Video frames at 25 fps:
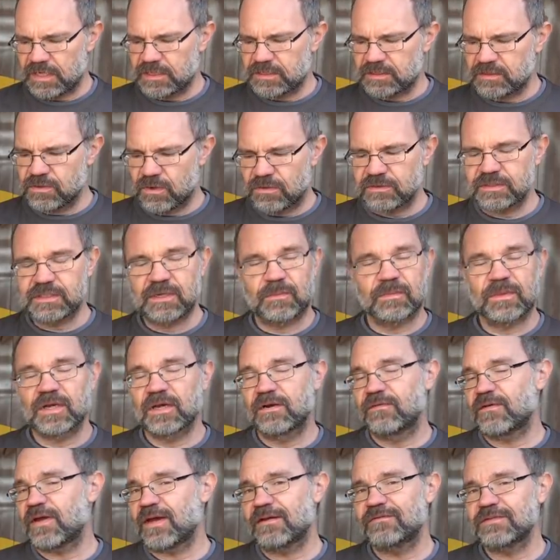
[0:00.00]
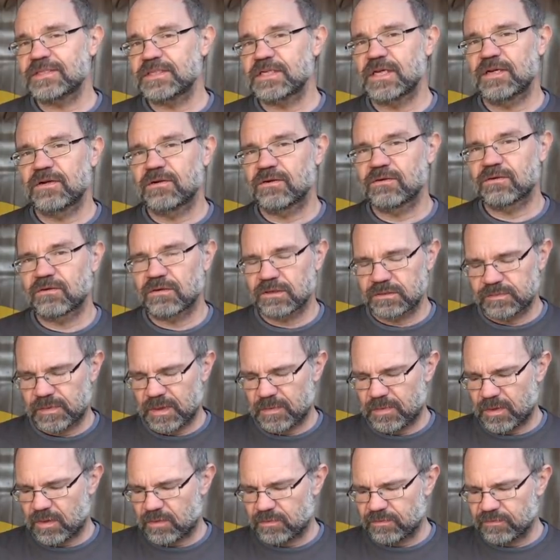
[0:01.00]
It's not something I've ever seen on a
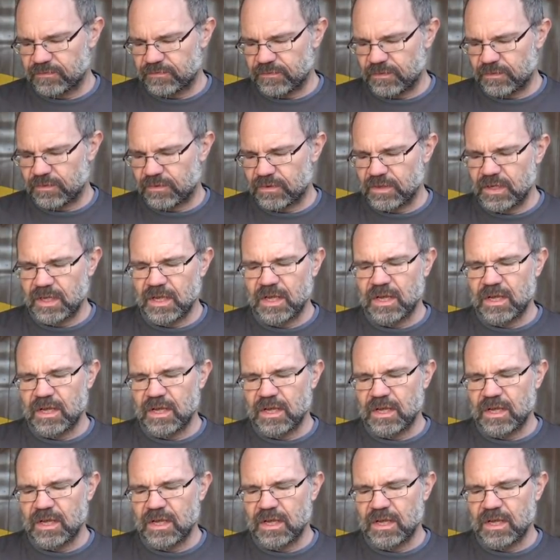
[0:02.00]
crossbow bolt before,